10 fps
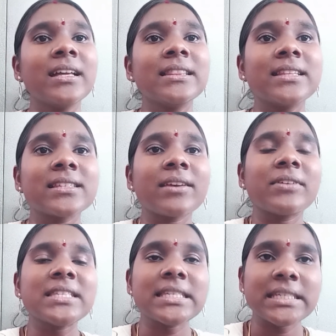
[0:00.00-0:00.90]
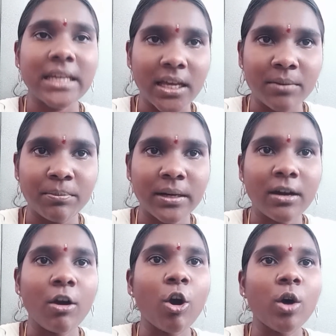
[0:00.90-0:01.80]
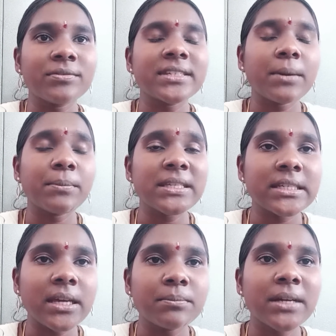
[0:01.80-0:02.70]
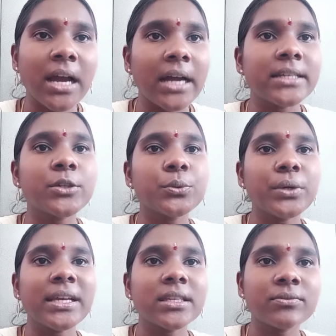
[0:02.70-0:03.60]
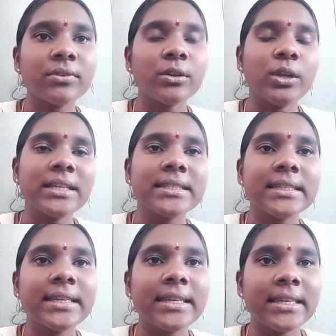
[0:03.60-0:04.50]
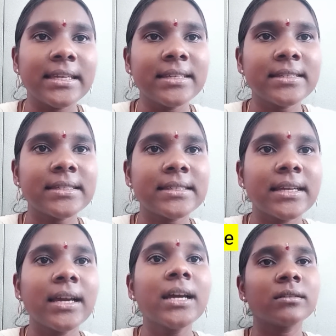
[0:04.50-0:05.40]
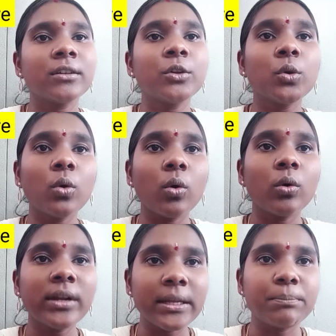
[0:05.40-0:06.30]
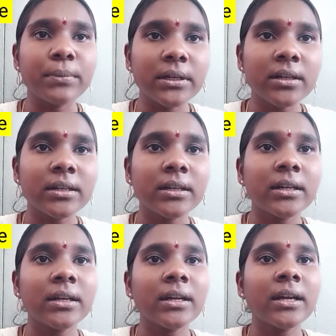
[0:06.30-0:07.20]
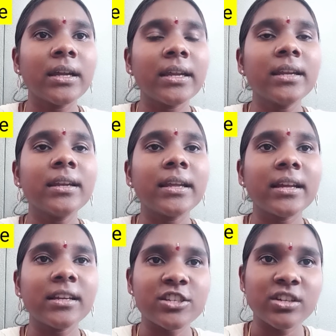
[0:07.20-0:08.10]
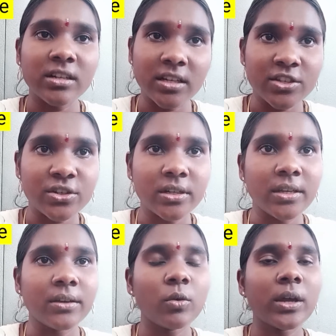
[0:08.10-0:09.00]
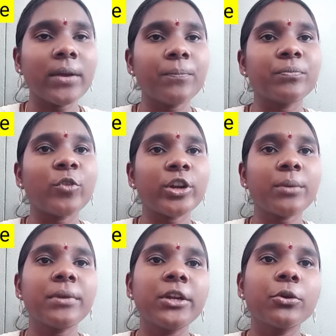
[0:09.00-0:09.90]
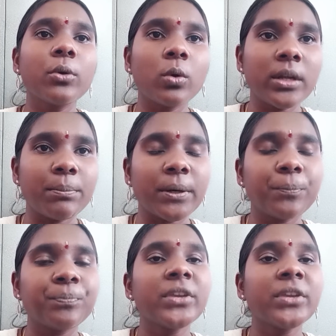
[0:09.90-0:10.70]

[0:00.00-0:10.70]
The 7th step of step-by-step guide to is fluency is to go deeper in English learning journey. Okay, what I mean to go deeper?